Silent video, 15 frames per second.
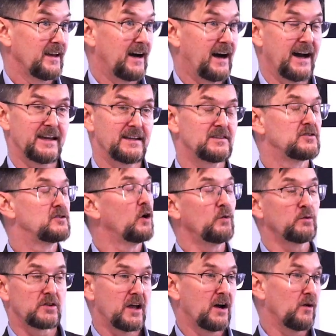I
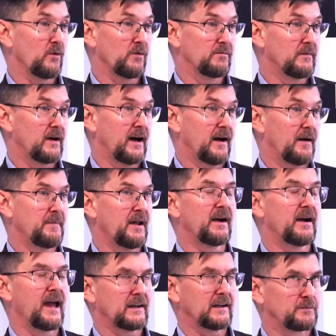don't know. I'm not
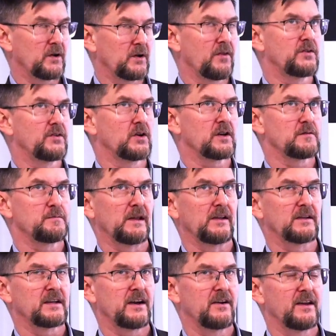an expert on the Turkish
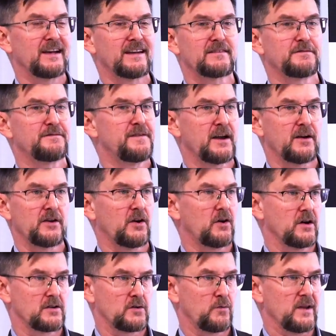military, and it's very
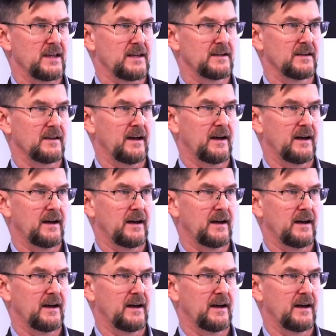hard to read